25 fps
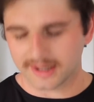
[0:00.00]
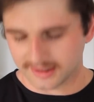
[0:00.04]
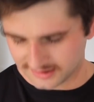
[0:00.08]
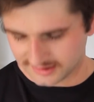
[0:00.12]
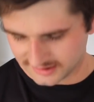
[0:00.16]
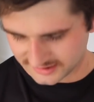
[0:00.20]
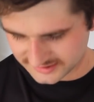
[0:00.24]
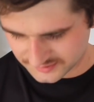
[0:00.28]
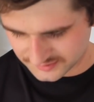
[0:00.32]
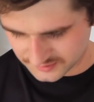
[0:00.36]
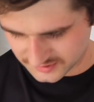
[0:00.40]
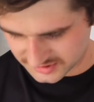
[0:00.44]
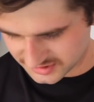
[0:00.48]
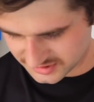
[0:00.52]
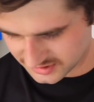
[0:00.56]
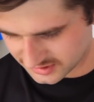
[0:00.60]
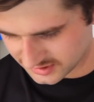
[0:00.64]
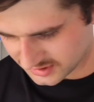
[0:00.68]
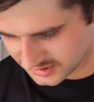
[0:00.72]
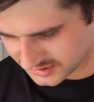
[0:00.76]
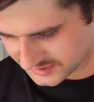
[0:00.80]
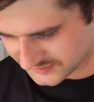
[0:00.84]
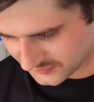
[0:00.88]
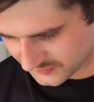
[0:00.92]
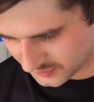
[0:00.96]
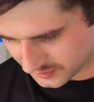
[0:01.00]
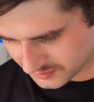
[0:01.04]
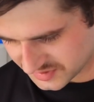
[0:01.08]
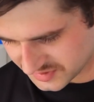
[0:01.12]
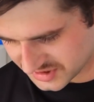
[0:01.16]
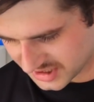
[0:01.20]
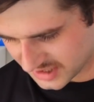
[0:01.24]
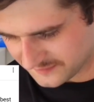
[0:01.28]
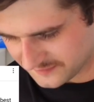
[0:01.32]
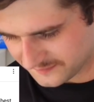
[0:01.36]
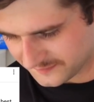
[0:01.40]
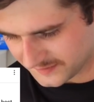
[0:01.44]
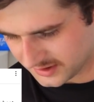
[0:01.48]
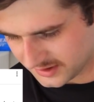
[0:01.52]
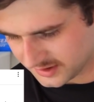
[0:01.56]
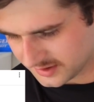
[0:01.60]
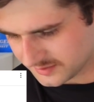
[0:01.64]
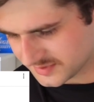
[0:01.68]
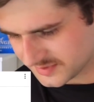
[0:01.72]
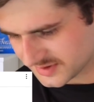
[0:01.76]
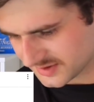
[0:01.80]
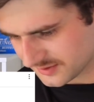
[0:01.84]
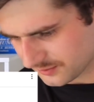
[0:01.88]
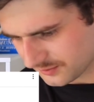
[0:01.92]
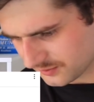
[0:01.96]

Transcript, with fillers: Okay, next question is from Jay Phillips.